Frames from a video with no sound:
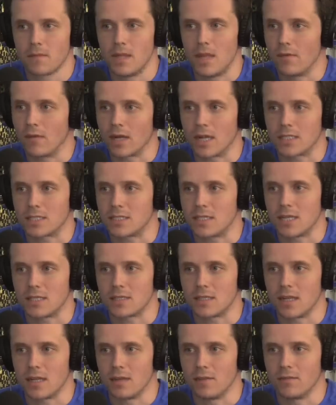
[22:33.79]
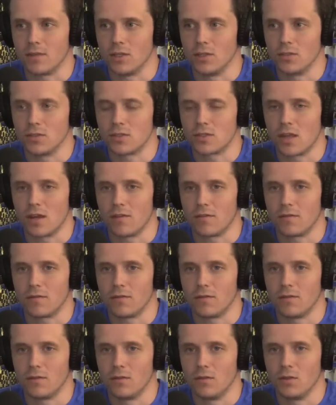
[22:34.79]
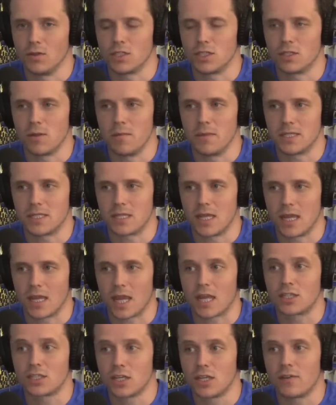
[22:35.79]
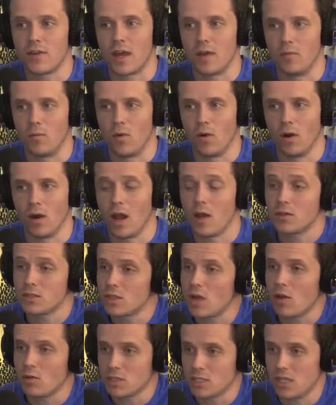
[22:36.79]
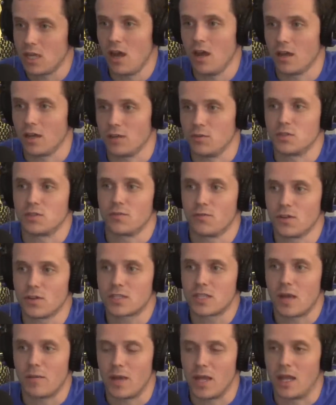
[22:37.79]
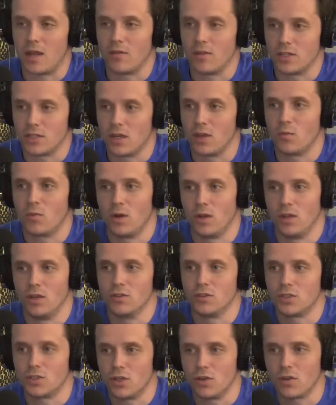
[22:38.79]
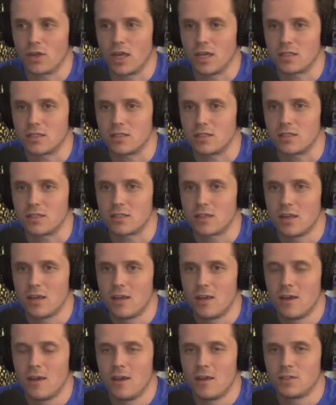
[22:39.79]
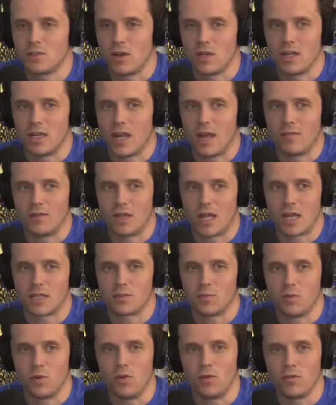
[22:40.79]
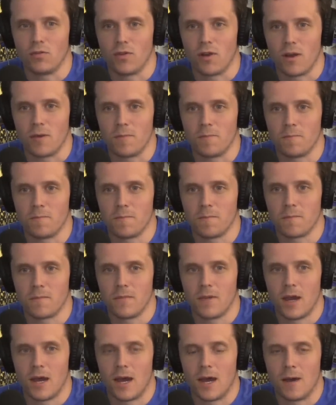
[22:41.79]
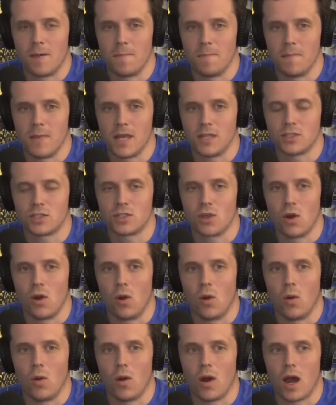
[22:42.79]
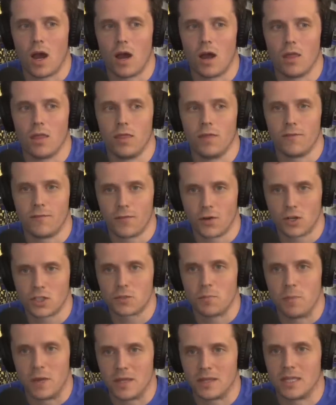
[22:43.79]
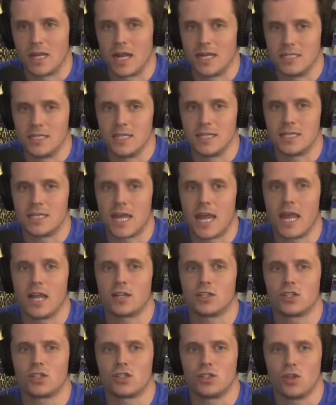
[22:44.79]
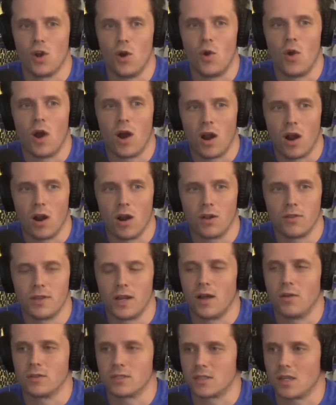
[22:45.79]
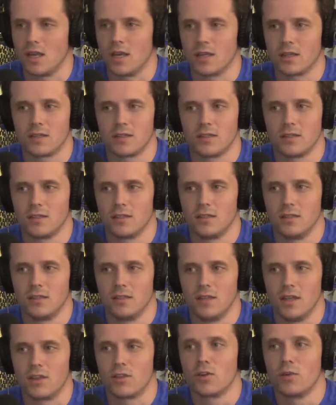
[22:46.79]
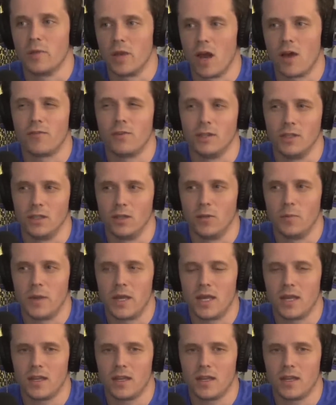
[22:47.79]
Never got to test any of the new stuff, which is a mistake. I should have had more. I was young. It was the first time I had ever done one of those showcases. So I didn't have a lot to pull from. And so the first bit that I did tanked so hard that I was like, it threw me off a little bit.